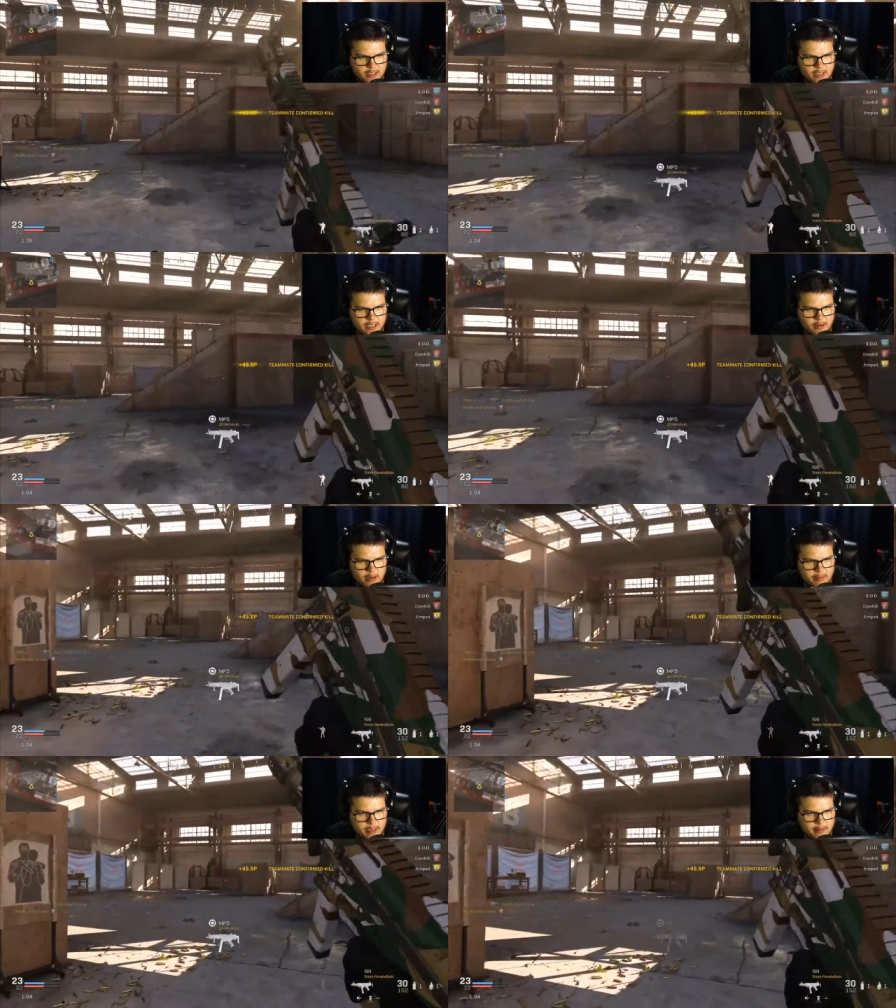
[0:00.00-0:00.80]
like,
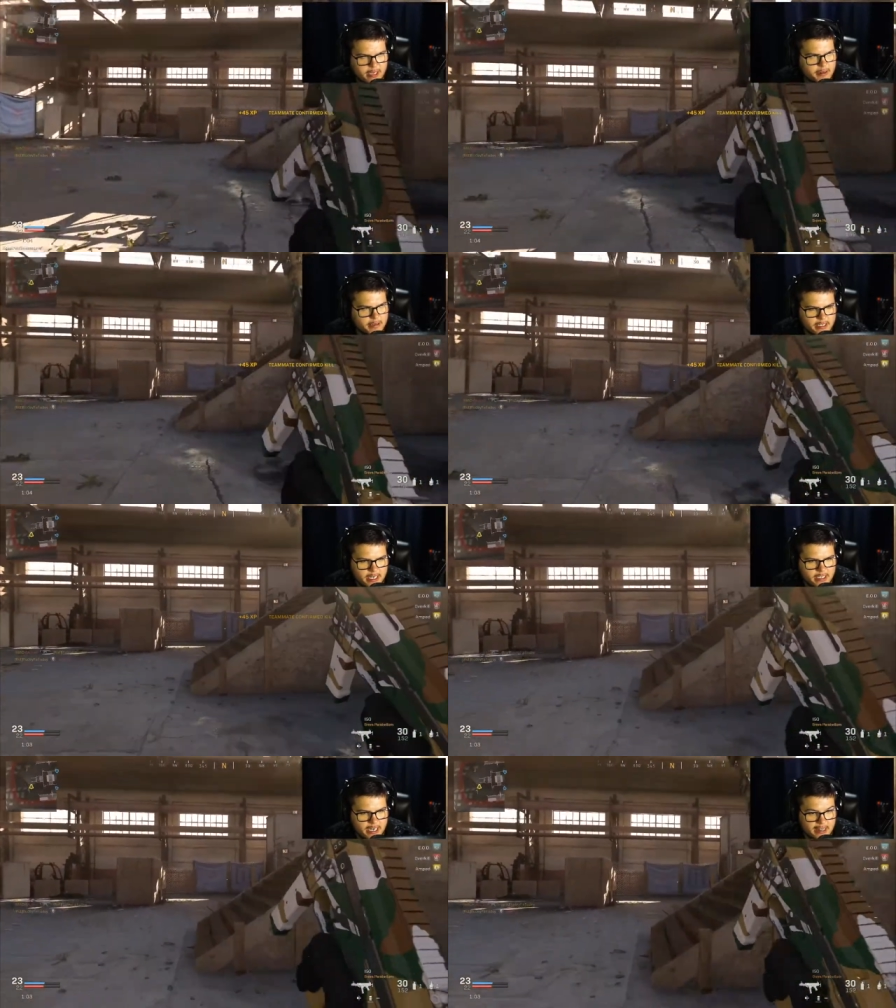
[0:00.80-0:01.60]
I'm going to I'm gonna keep this
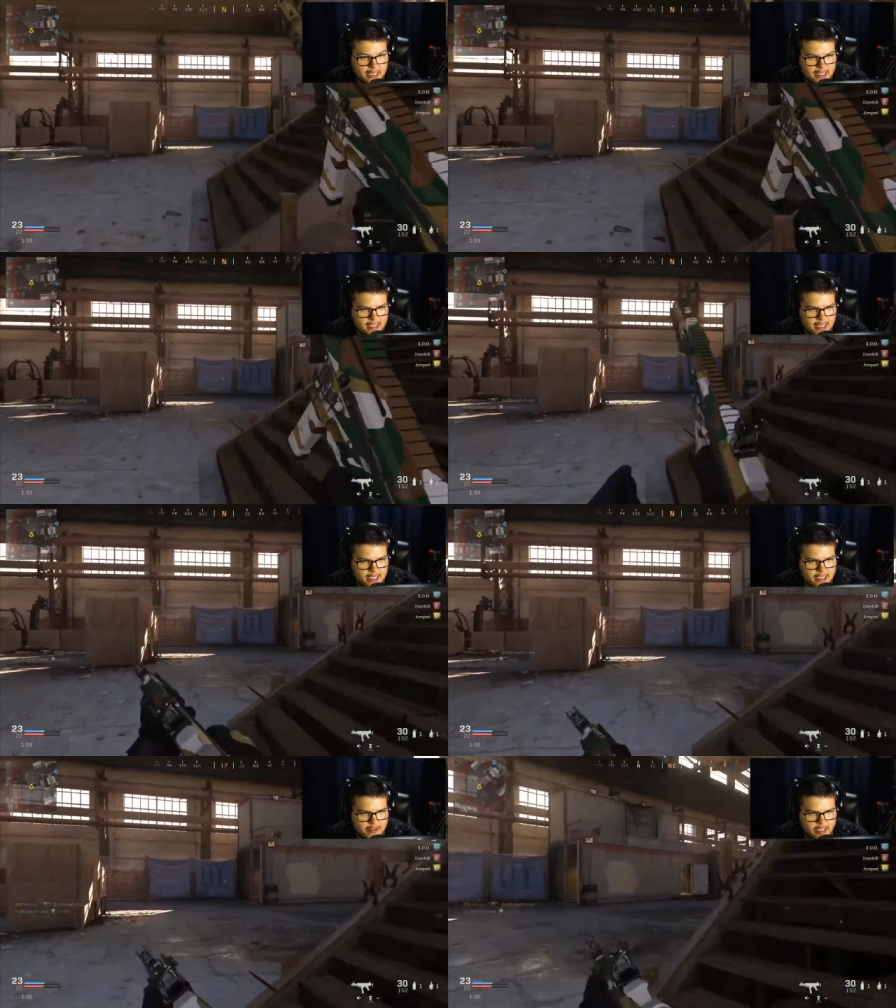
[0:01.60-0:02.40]
I S O. I like this I
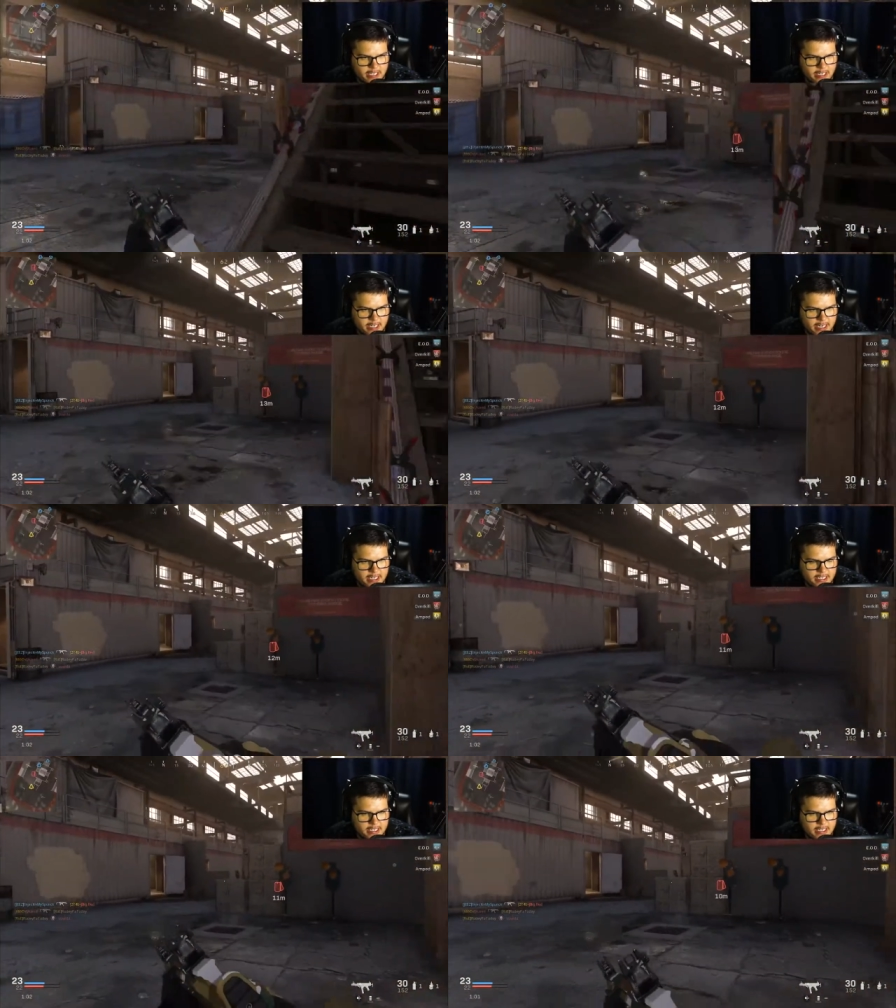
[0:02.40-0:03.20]
S O. It's like a
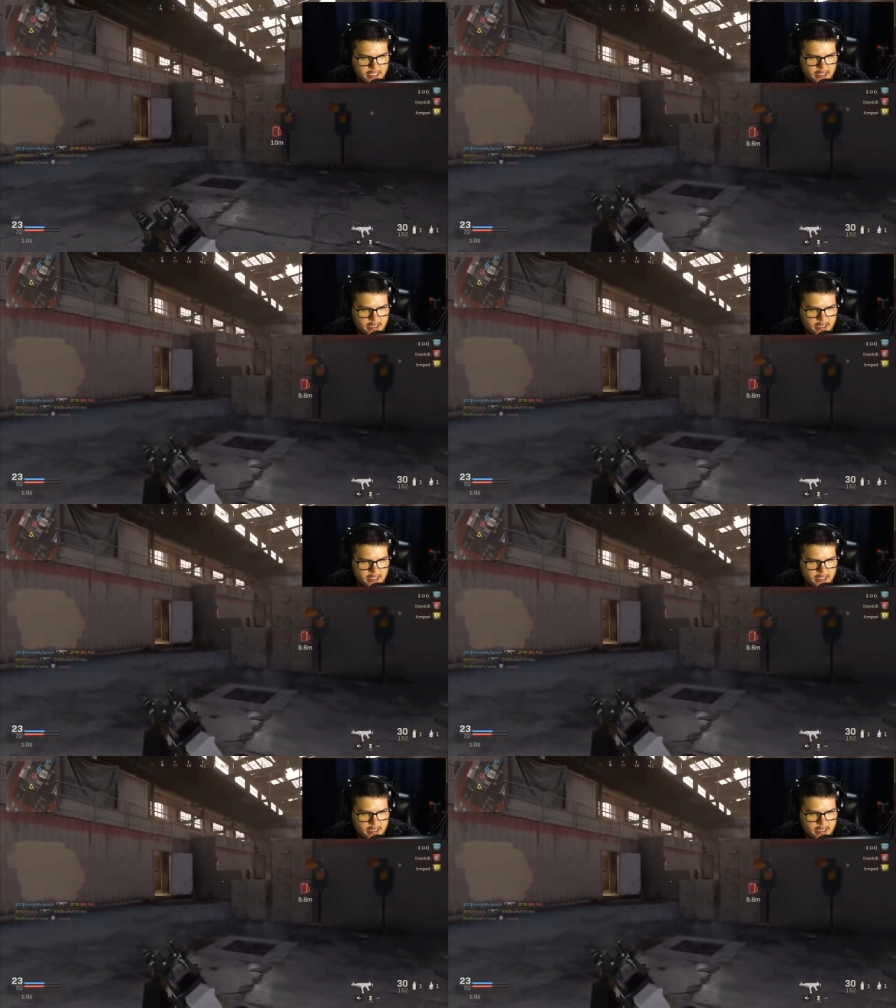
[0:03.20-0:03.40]
nice,